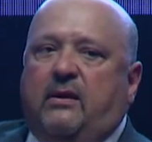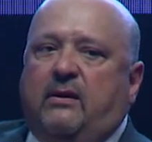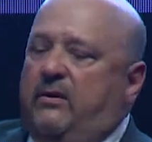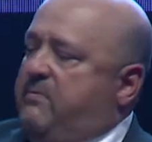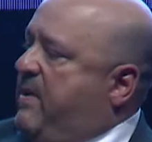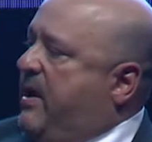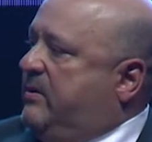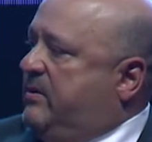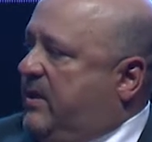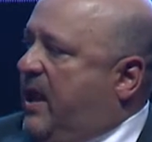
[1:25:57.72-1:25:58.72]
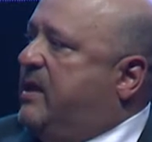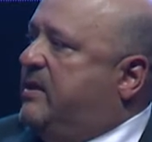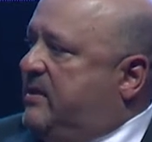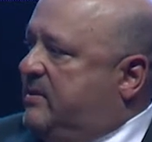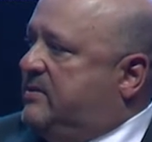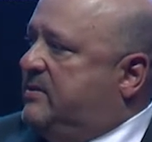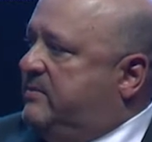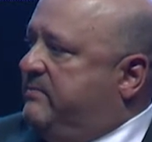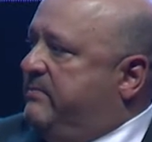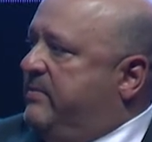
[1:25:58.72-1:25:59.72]
going back to the 80s
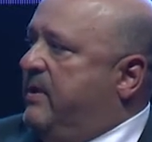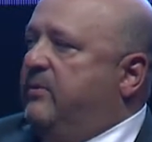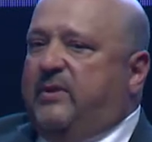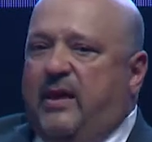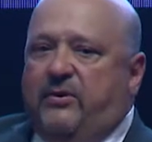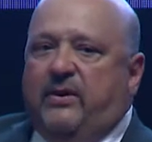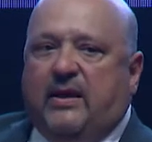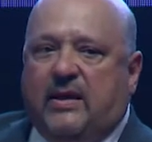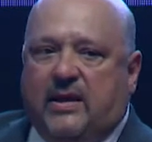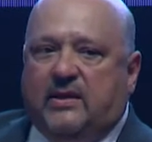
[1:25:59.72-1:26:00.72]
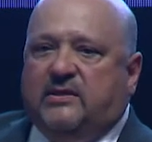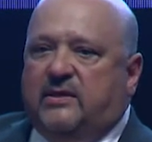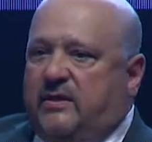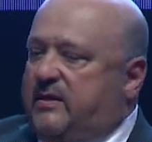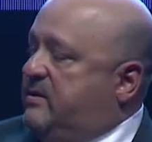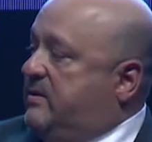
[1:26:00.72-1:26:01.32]
without any incident,